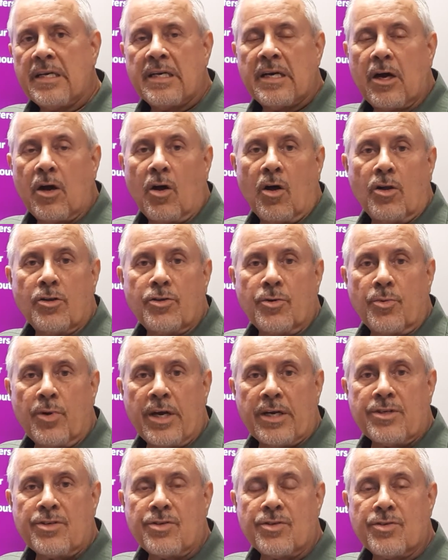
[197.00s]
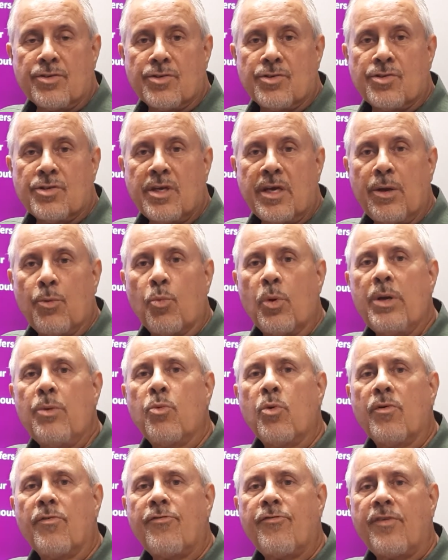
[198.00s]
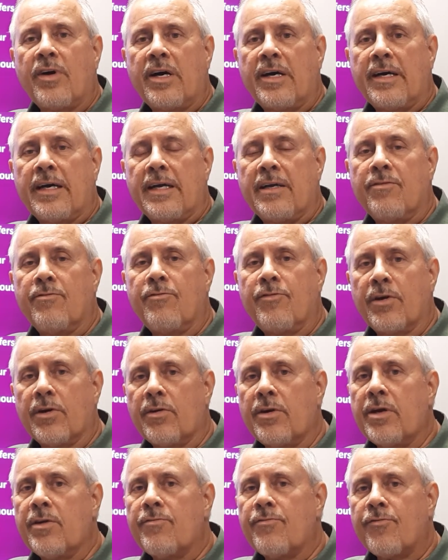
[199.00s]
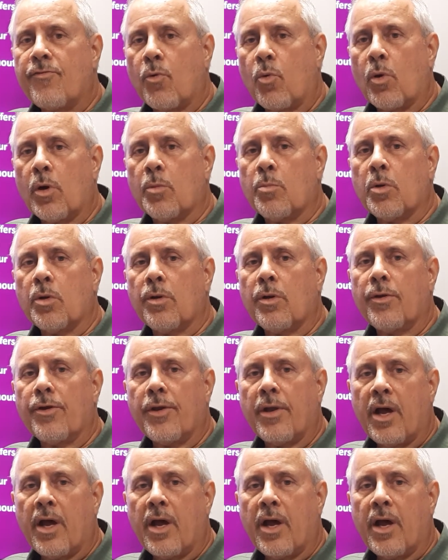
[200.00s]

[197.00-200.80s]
all directions, and we will find very affordable